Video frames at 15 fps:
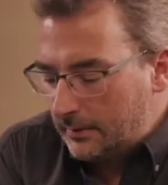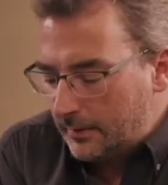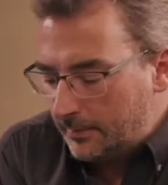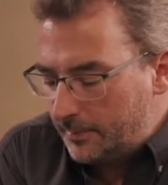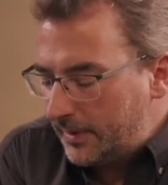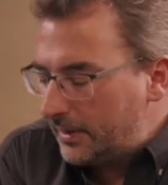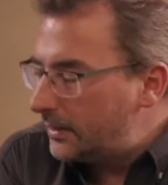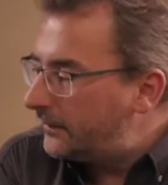The
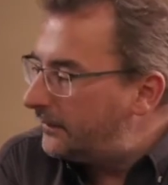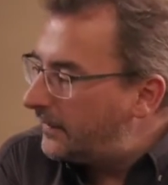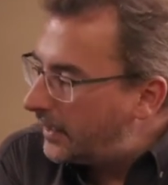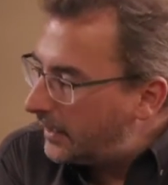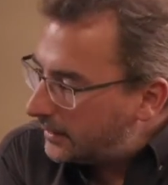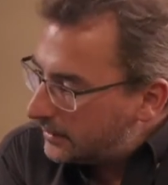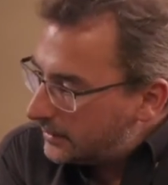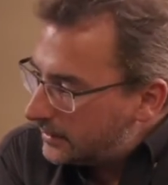big
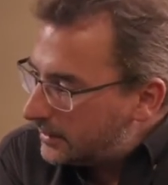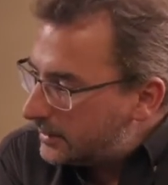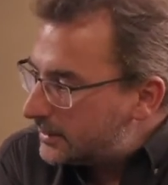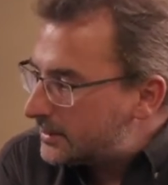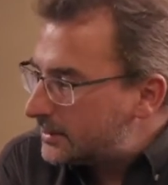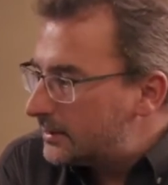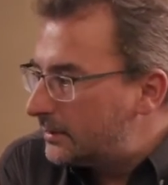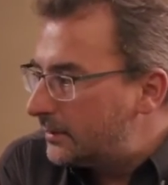effect
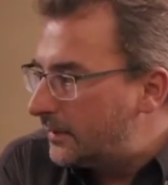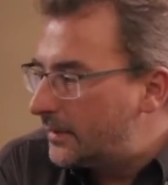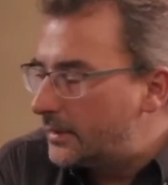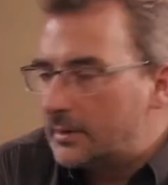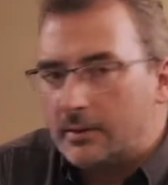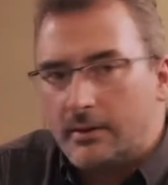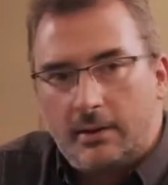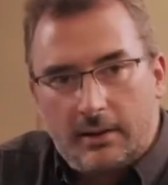is
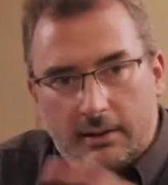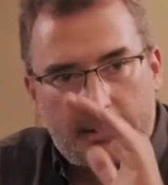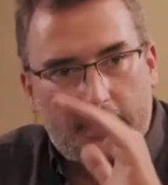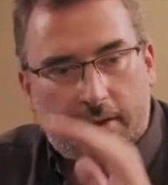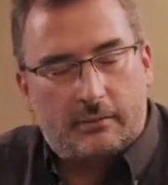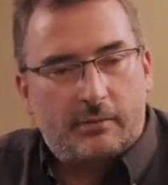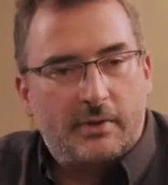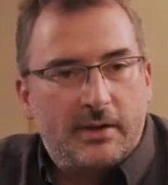the
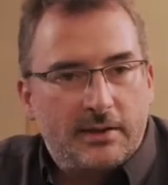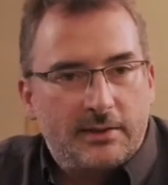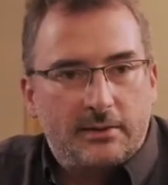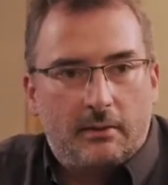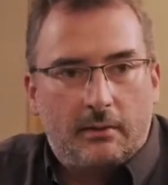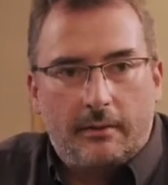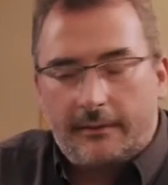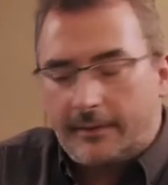
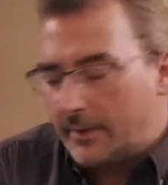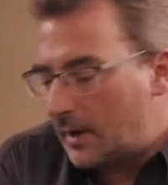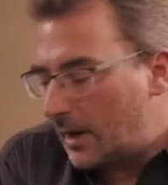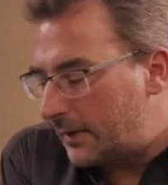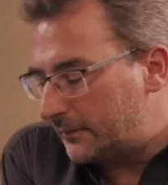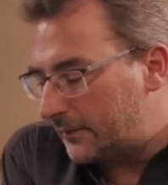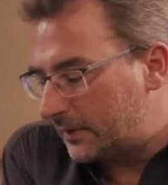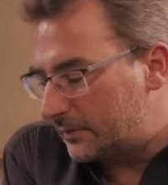decrease of the
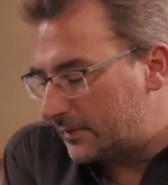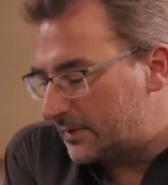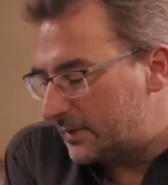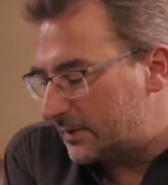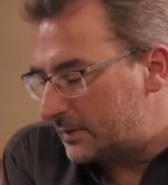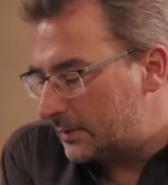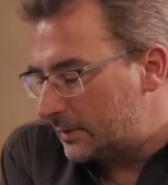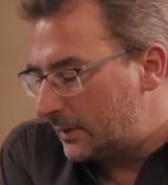high
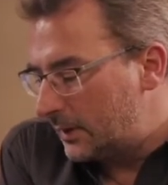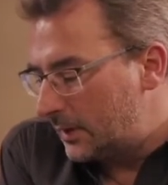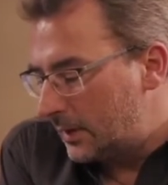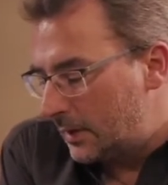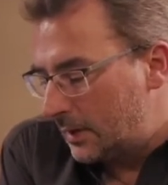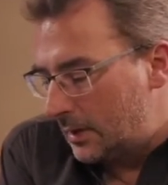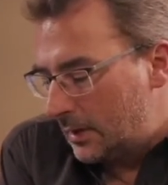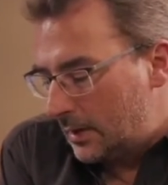frequencies.
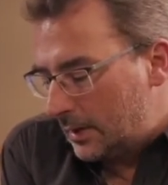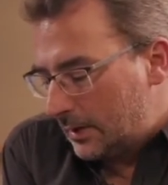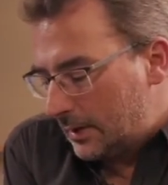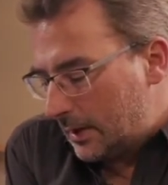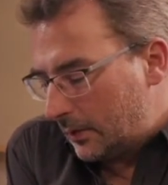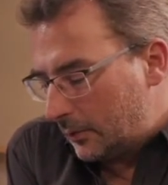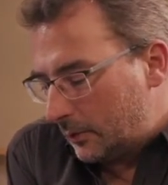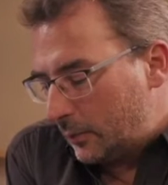
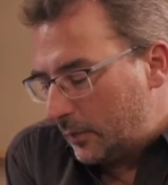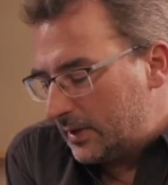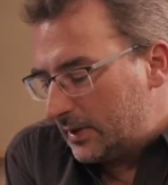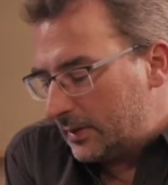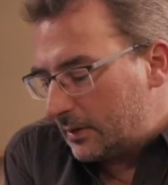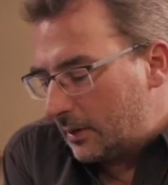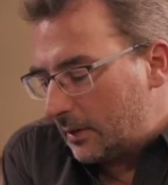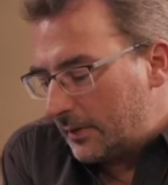Now we
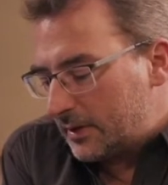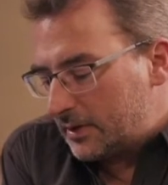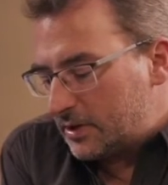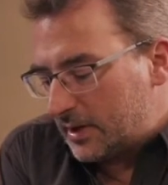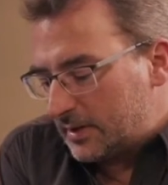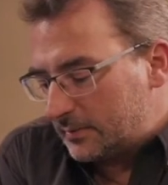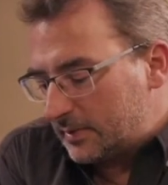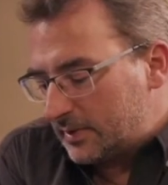did all the
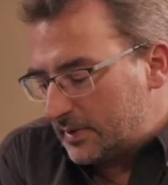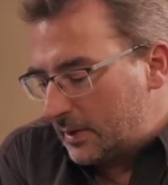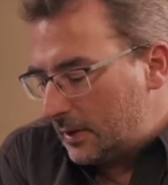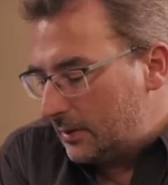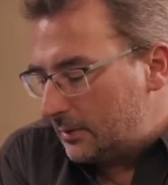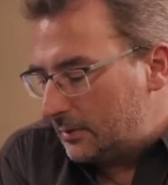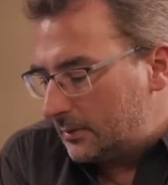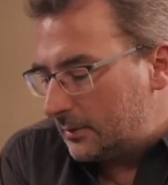adjustments
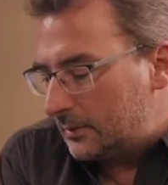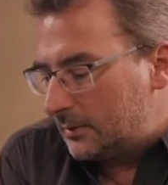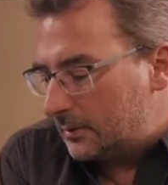here.